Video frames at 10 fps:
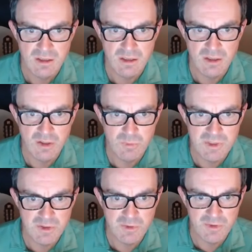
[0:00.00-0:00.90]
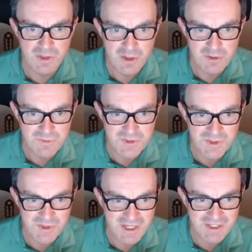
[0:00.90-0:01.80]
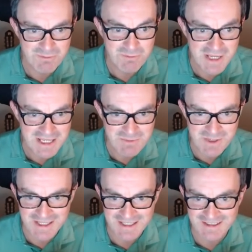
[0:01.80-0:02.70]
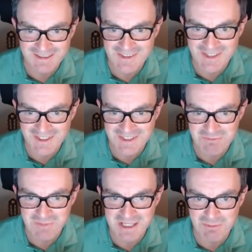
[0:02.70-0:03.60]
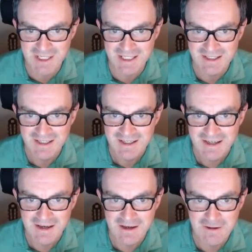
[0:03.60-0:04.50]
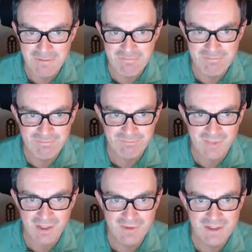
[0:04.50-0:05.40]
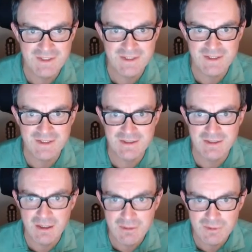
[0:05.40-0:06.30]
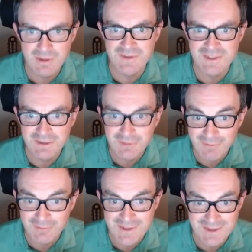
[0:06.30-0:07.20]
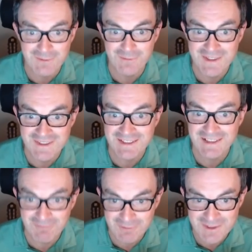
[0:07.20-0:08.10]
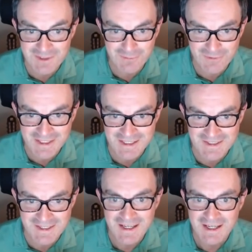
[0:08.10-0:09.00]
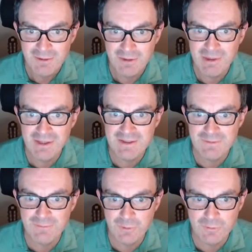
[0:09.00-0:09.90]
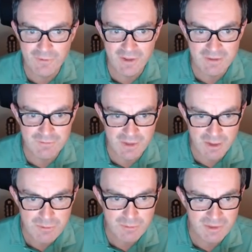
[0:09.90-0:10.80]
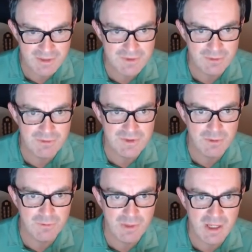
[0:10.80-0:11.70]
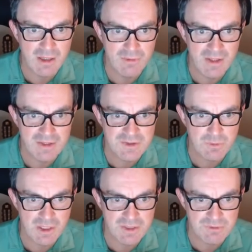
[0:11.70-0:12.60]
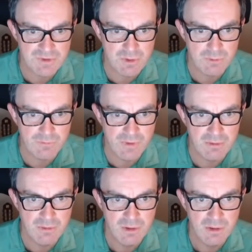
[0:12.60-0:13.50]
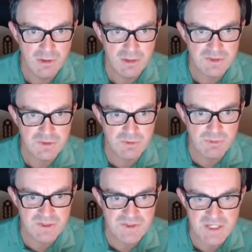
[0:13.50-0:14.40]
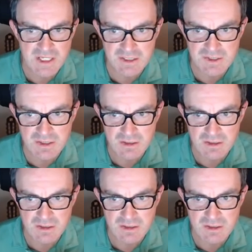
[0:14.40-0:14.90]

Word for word: Are we on the home stretch? Maybe. Just maybe. Um, this, no, I still haven't resolved this, still haven't resolved these. What about this 4, 5? No, that's not resolved. Ah, that square's resolved though. That's got to be a 6.